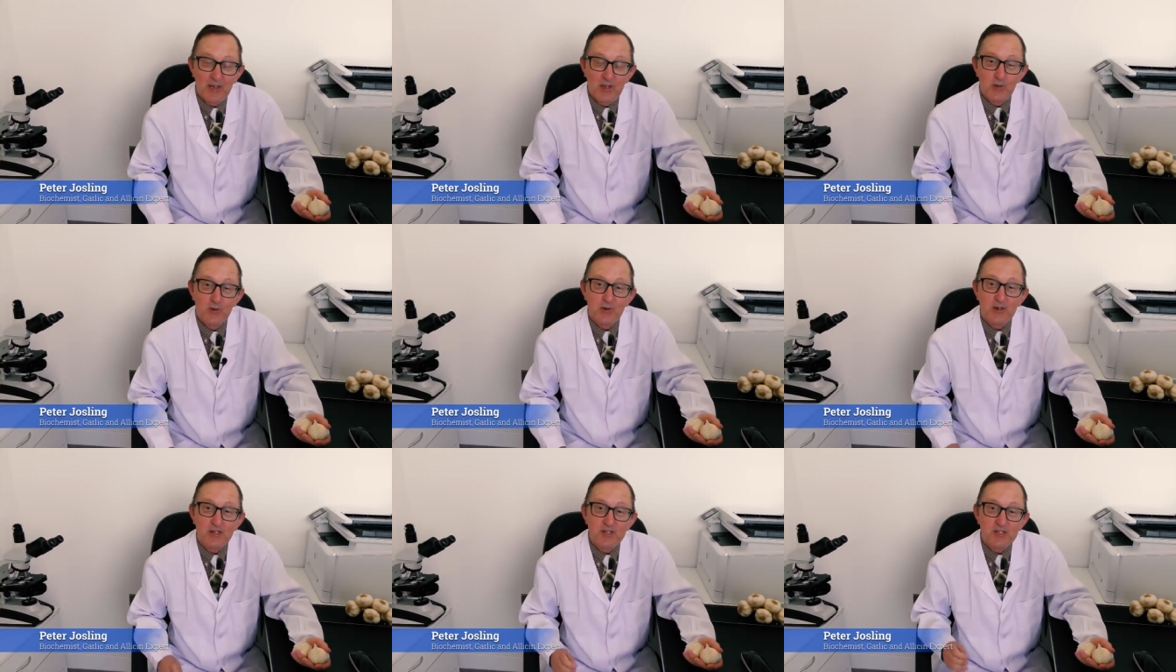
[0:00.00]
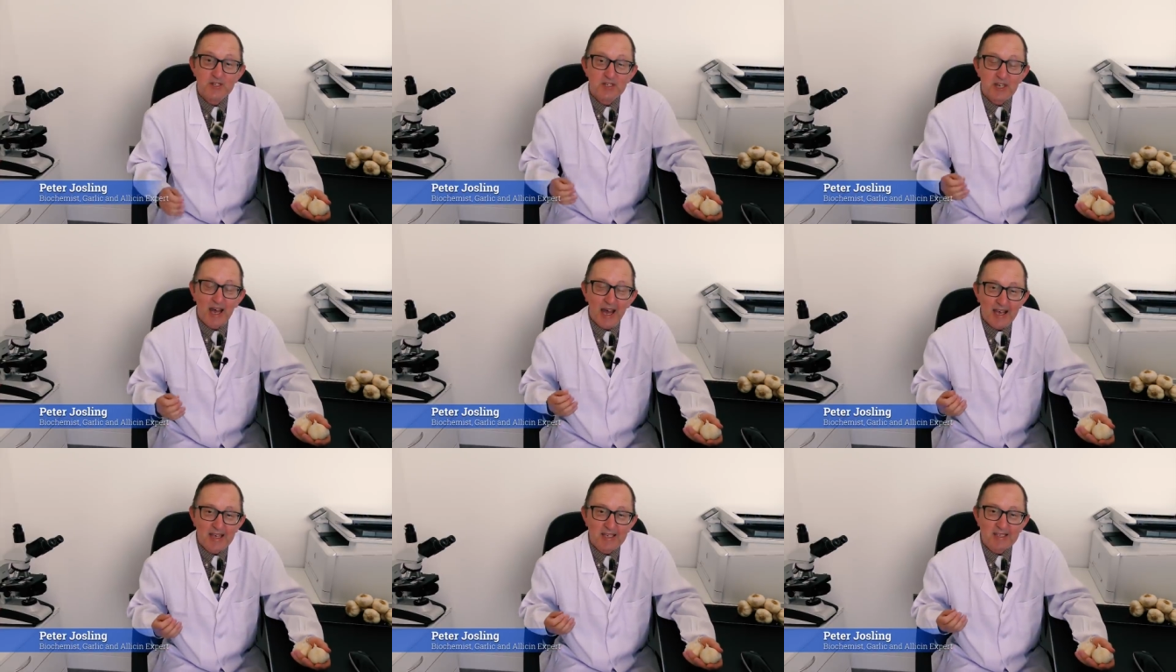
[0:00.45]
you can
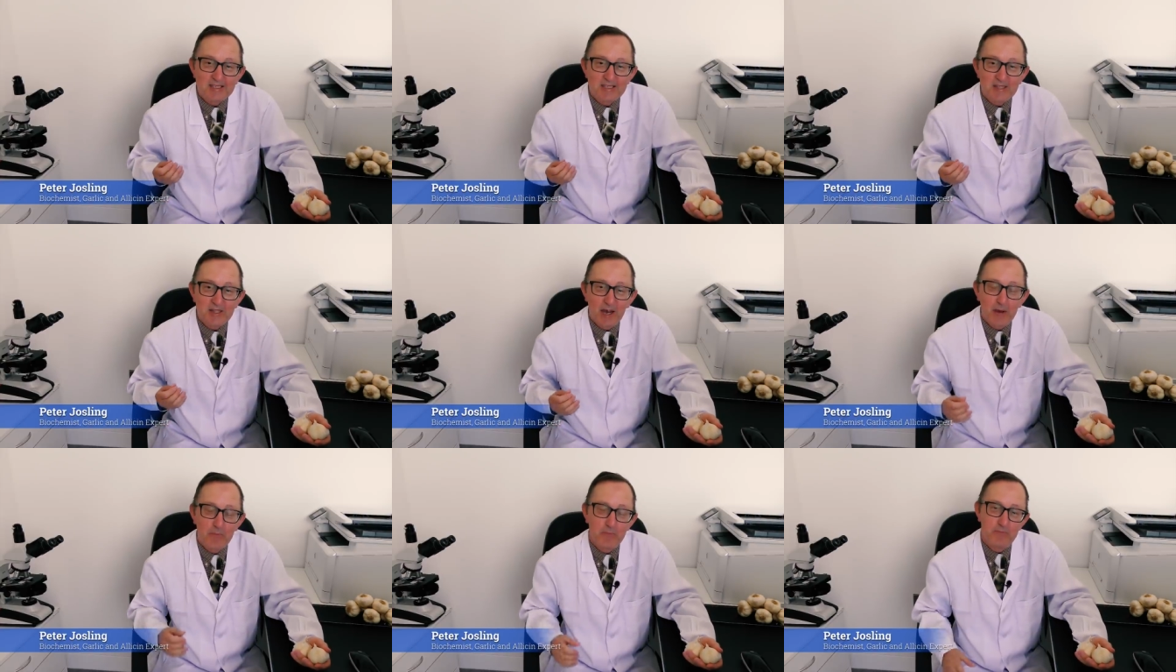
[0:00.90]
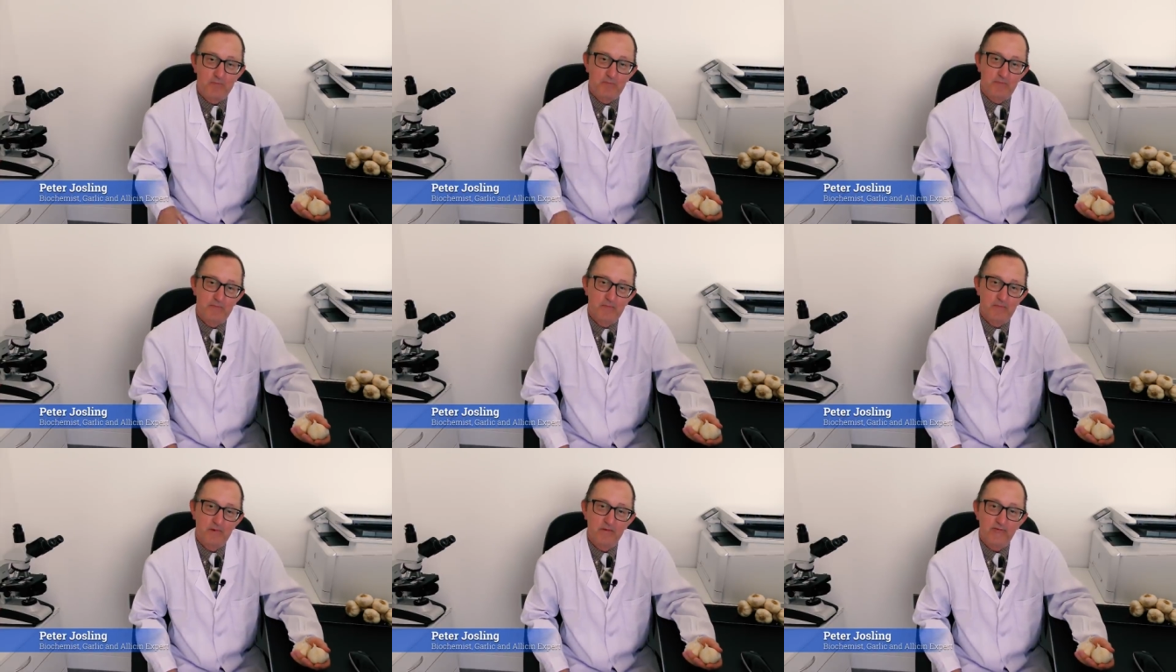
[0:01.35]
taste that
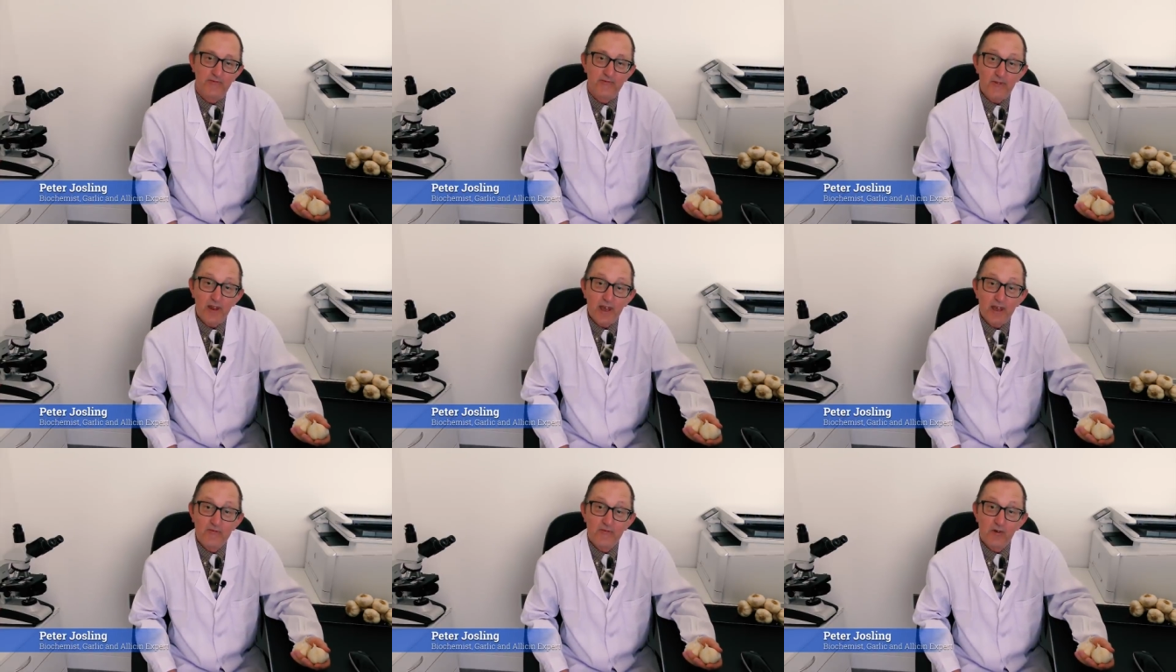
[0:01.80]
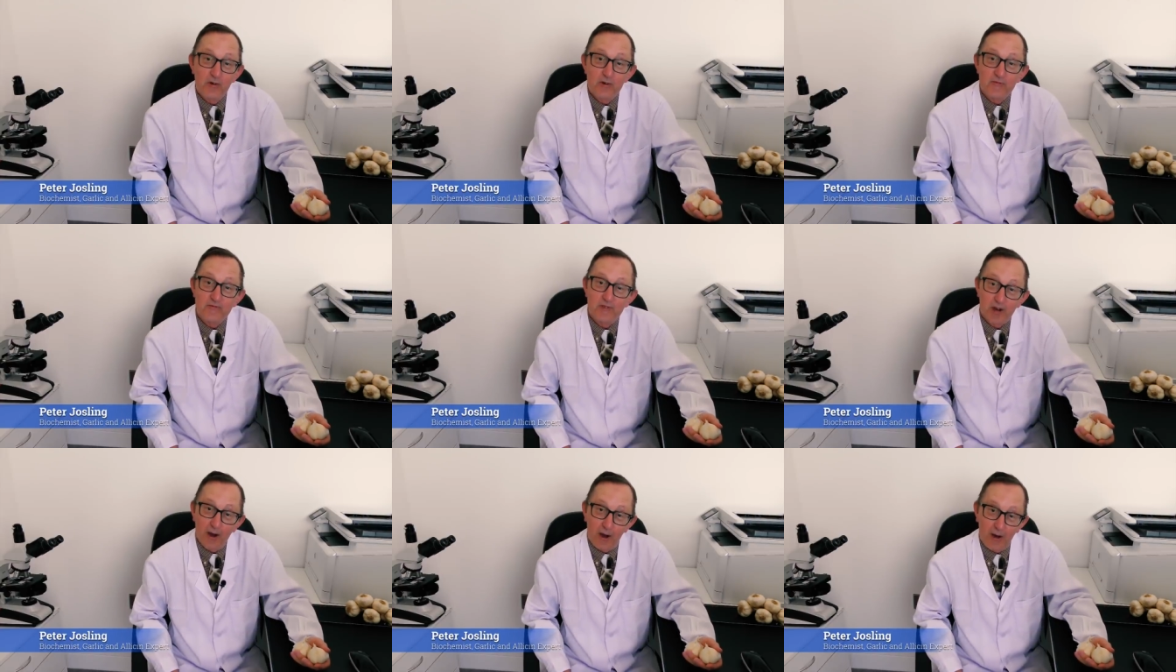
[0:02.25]
flavour
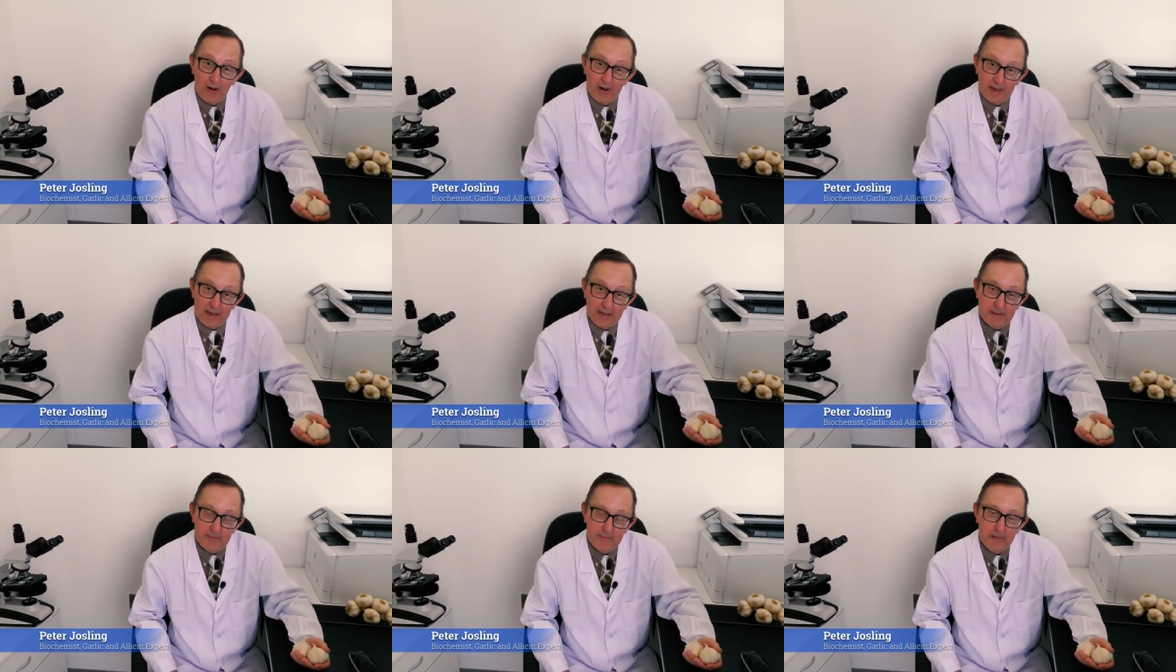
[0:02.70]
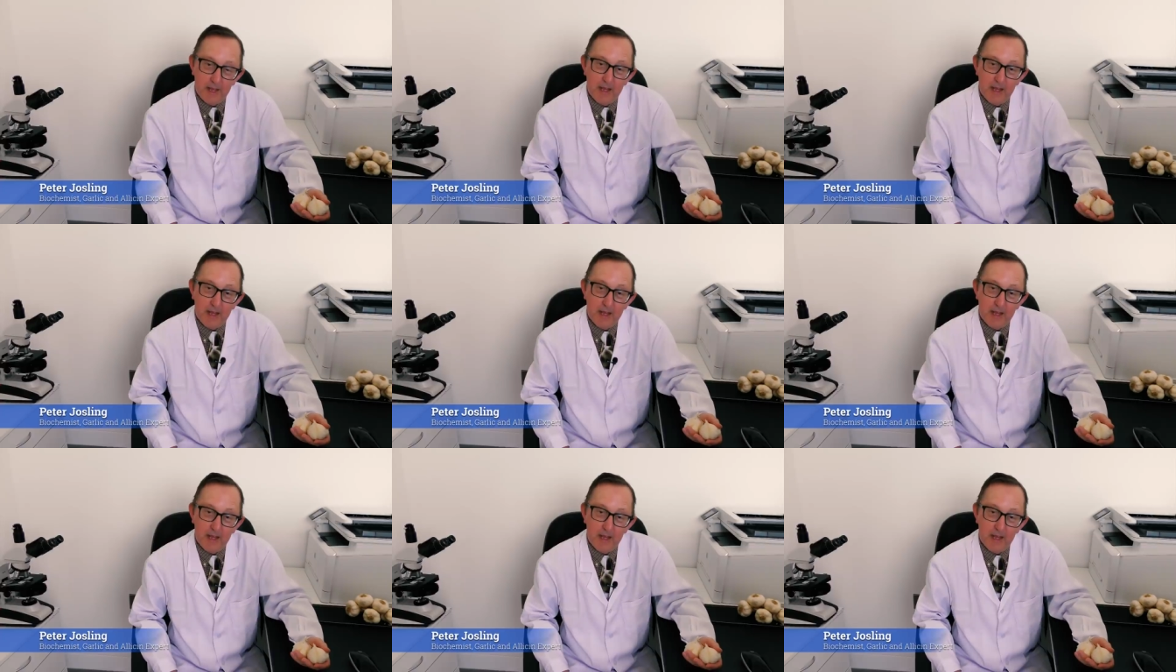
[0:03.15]
of garlic.